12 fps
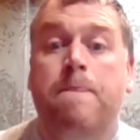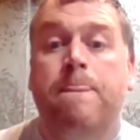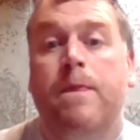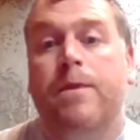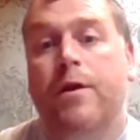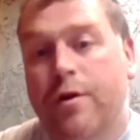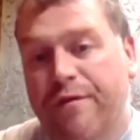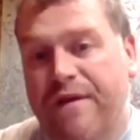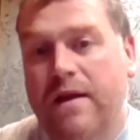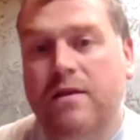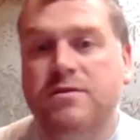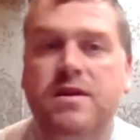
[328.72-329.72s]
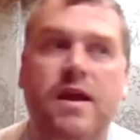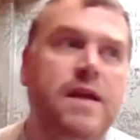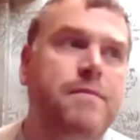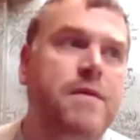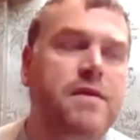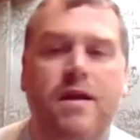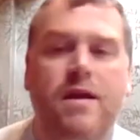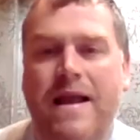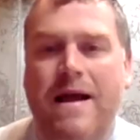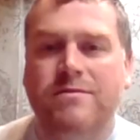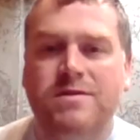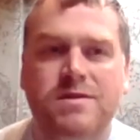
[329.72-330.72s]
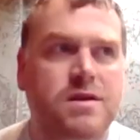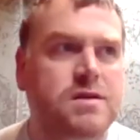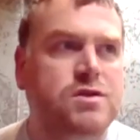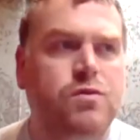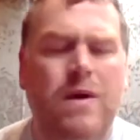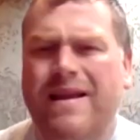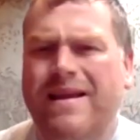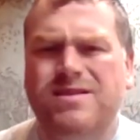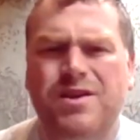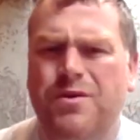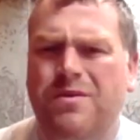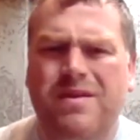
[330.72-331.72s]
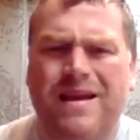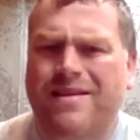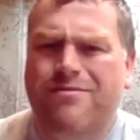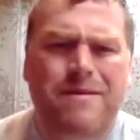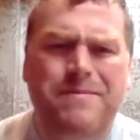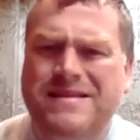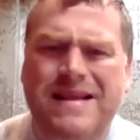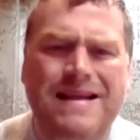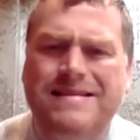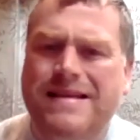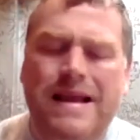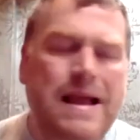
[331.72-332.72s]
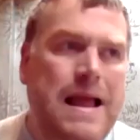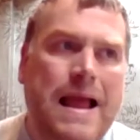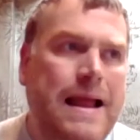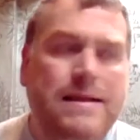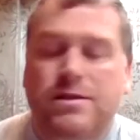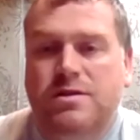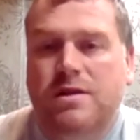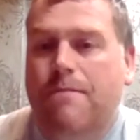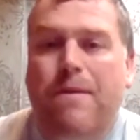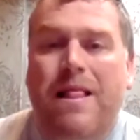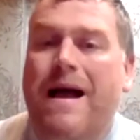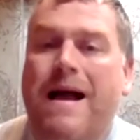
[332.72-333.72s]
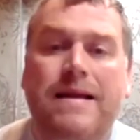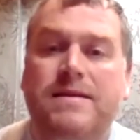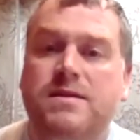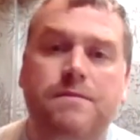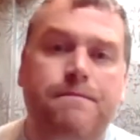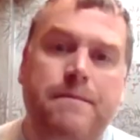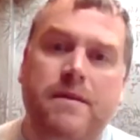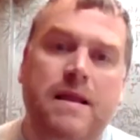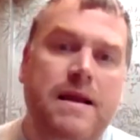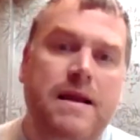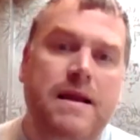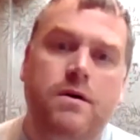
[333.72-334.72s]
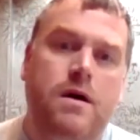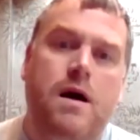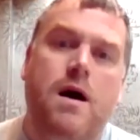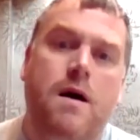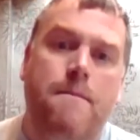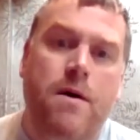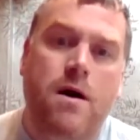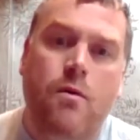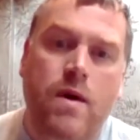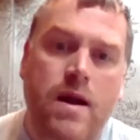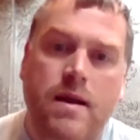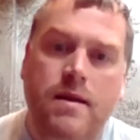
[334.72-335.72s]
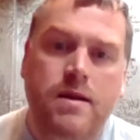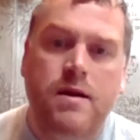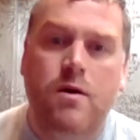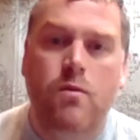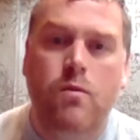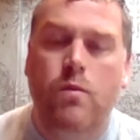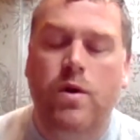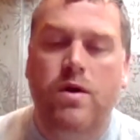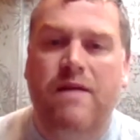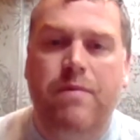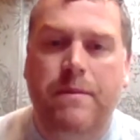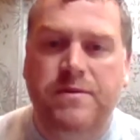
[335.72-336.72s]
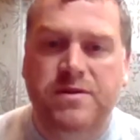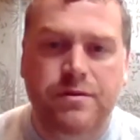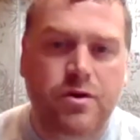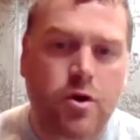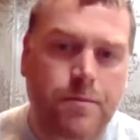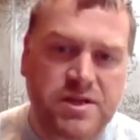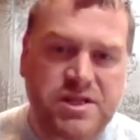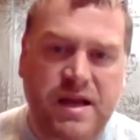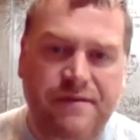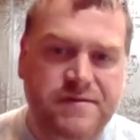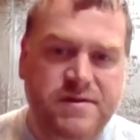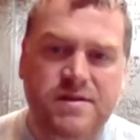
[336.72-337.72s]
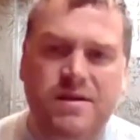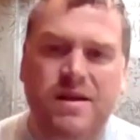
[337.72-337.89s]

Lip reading: The new furlough scheme that they announced, the 32-33%, it doesn't apply to people like our bar where, we could have people doing a couple of shifts and